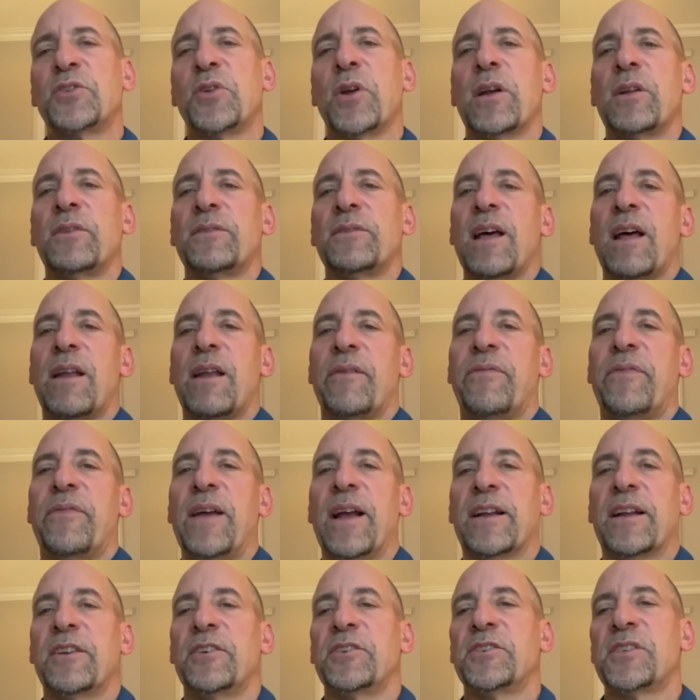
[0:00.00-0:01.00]
like a trickle down
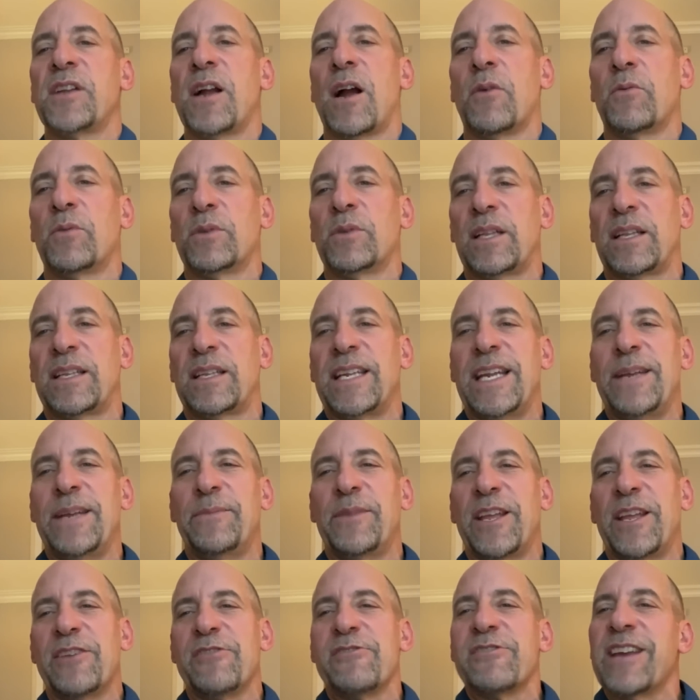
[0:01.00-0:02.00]
effect. You start with the
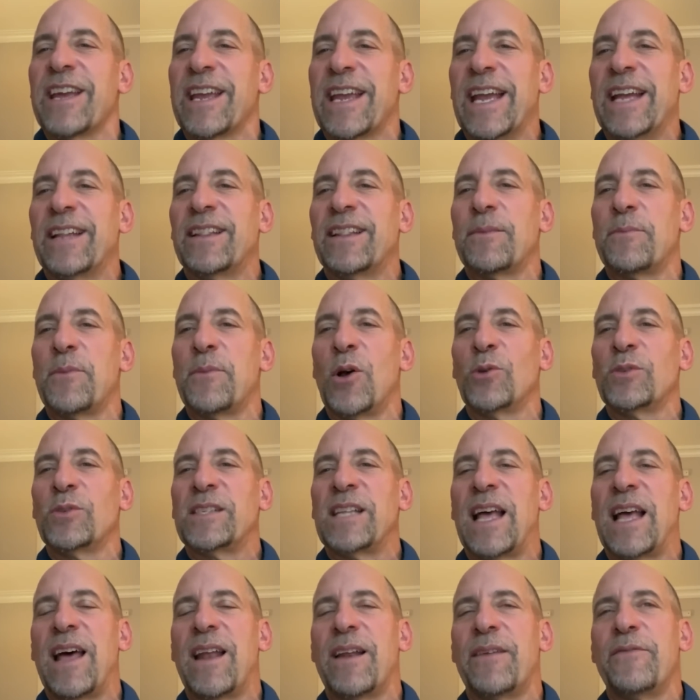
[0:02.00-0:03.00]
team that you could get the
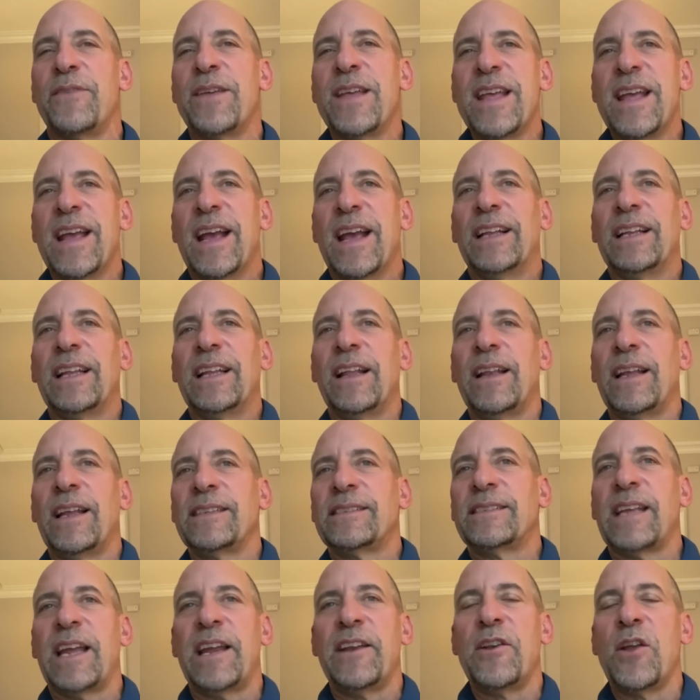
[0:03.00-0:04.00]
most out of, and then
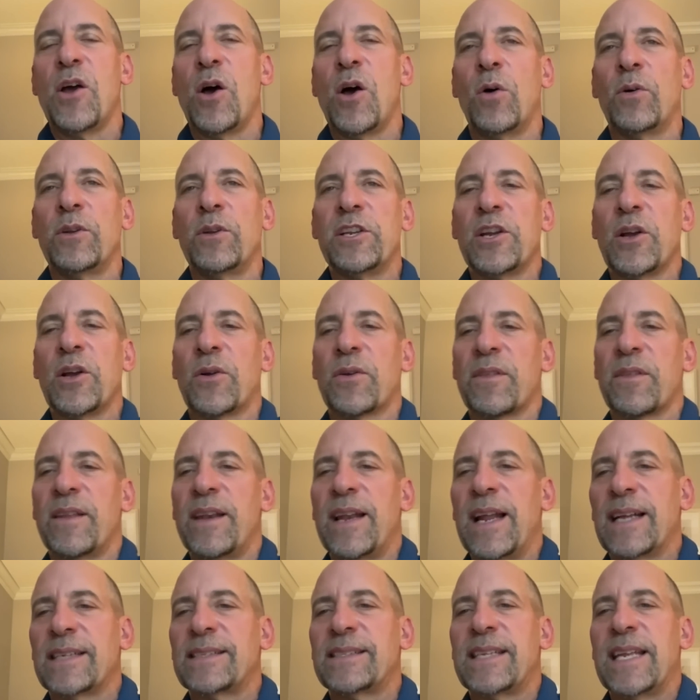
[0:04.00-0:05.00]
they say no, and you go to
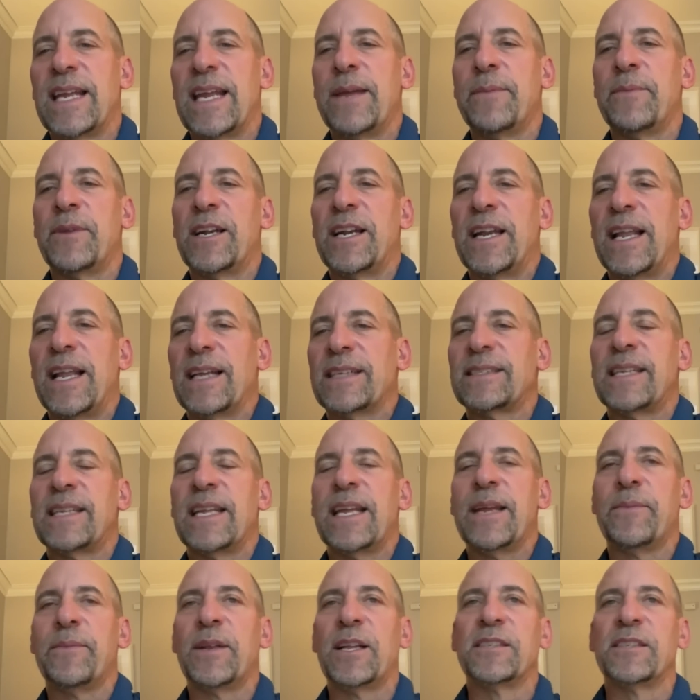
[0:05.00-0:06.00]
the next yeah. team and the next
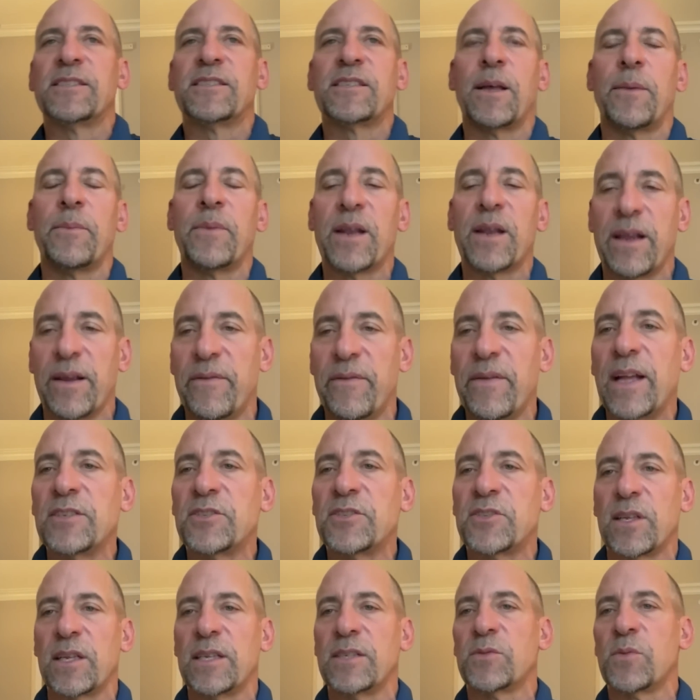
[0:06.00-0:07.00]
team, and then somebody
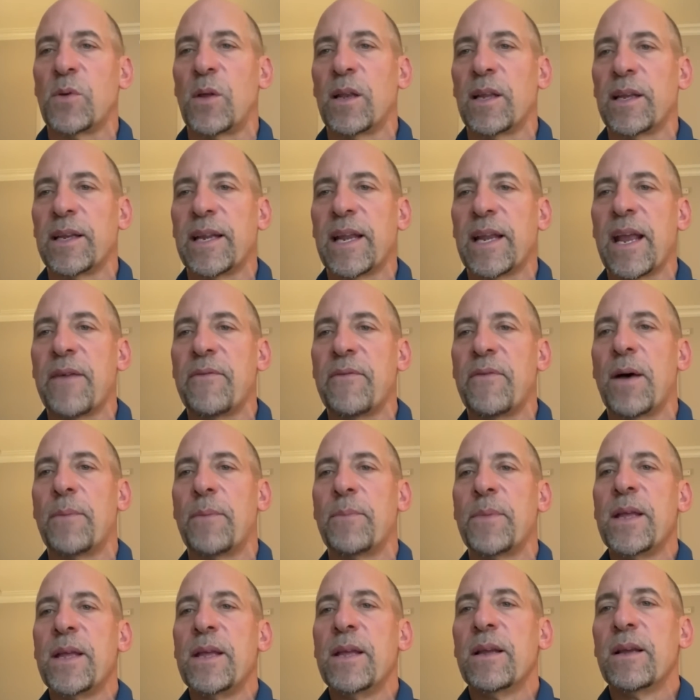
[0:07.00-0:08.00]
eventually is willing to give
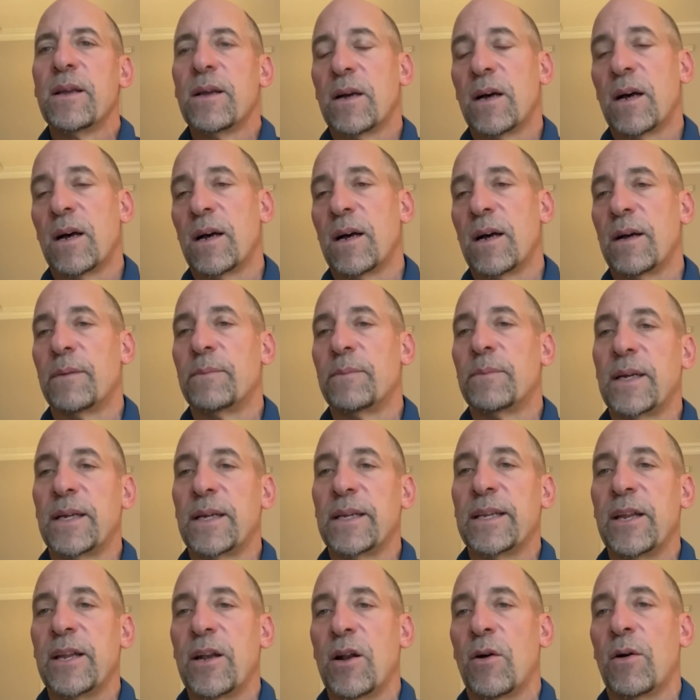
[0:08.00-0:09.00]
up. Uh,
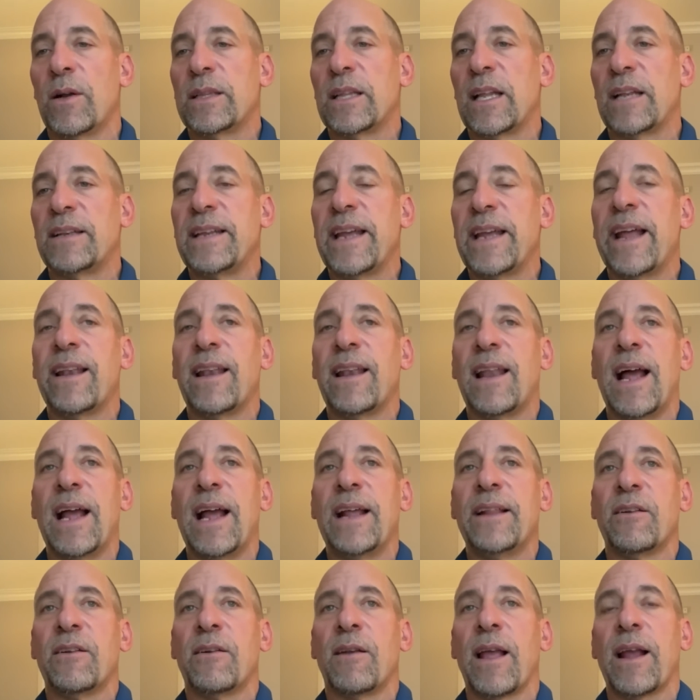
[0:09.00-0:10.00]
you know, at the
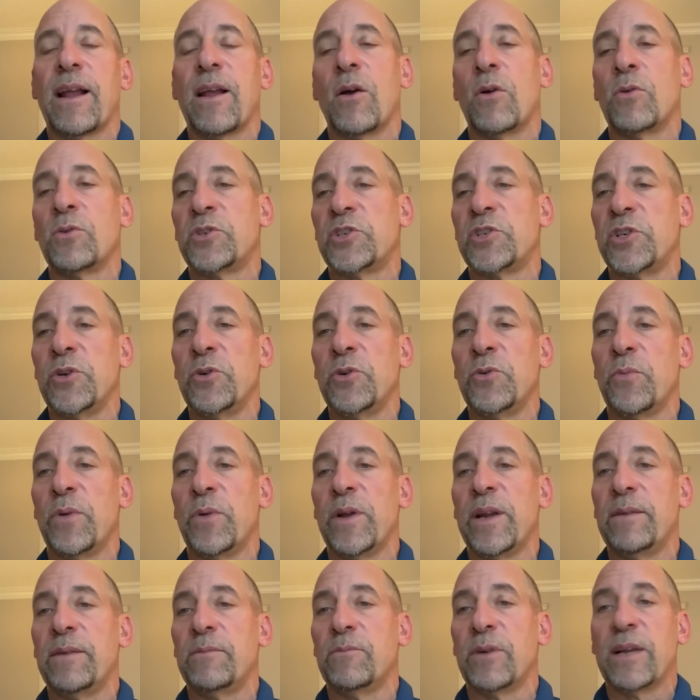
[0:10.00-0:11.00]
deadline, they're like, "Oh shoot,
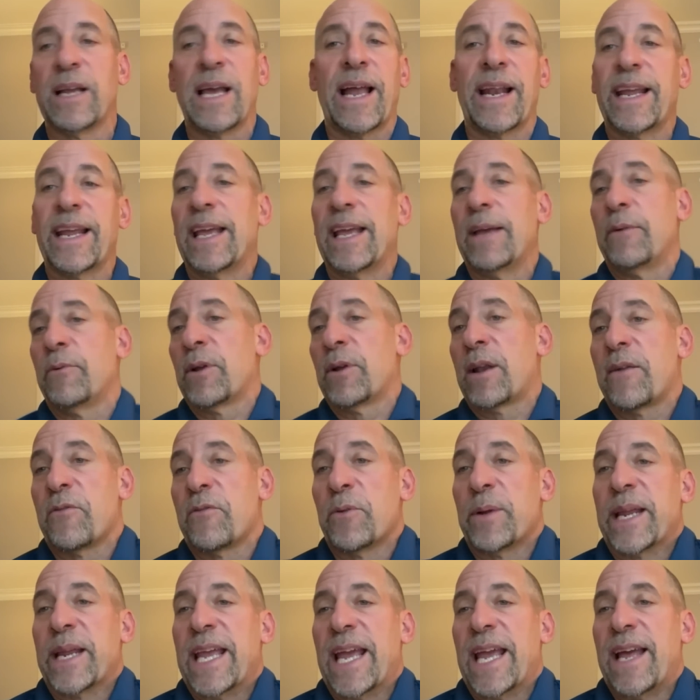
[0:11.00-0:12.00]
we we got to get
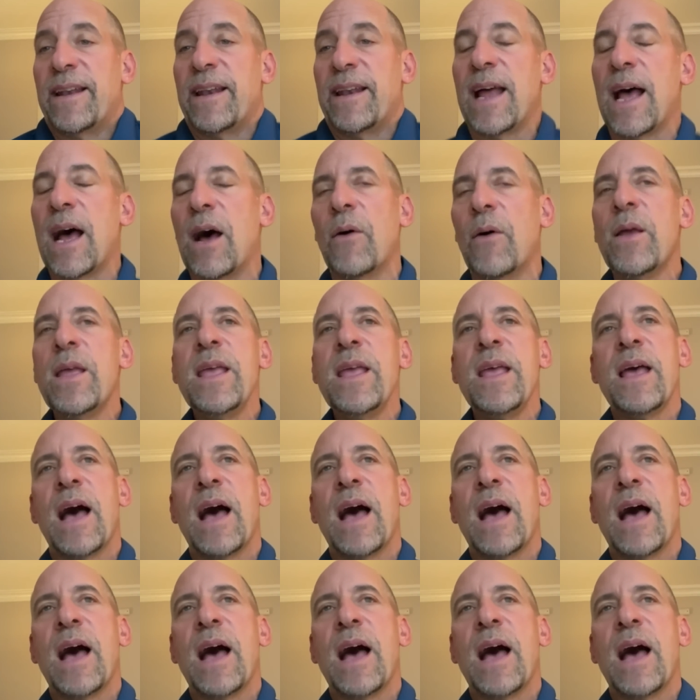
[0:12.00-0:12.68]
whatever we can now."